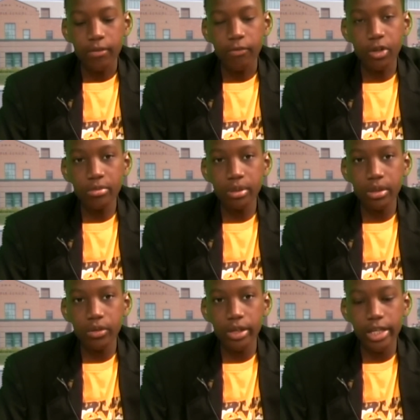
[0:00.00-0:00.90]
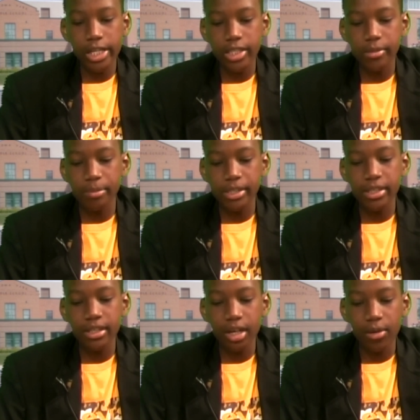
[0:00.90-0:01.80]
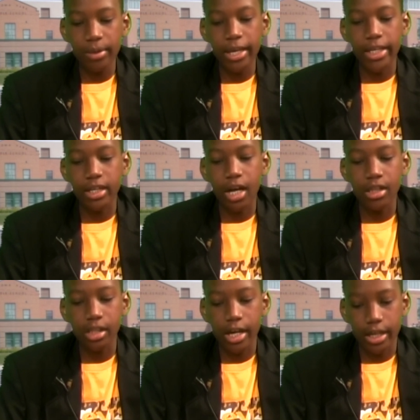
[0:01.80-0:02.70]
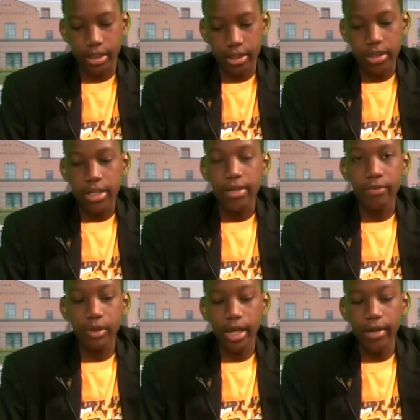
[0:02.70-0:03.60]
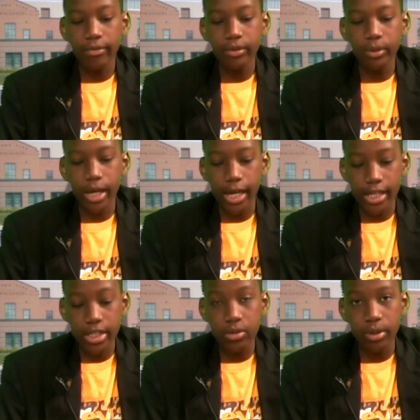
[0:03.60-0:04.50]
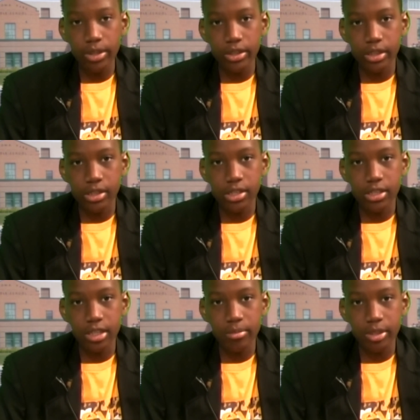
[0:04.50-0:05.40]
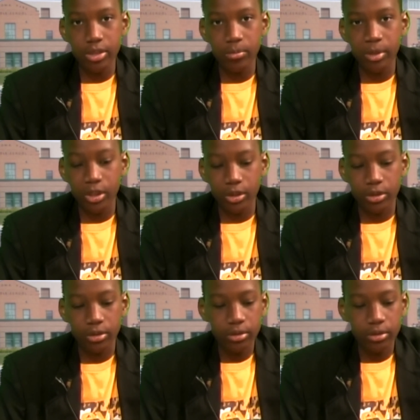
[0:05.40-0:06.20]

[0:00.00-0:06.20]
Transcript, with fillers: Forms are located in the PE hallway and online. If you have any questions, see Mr. Miller.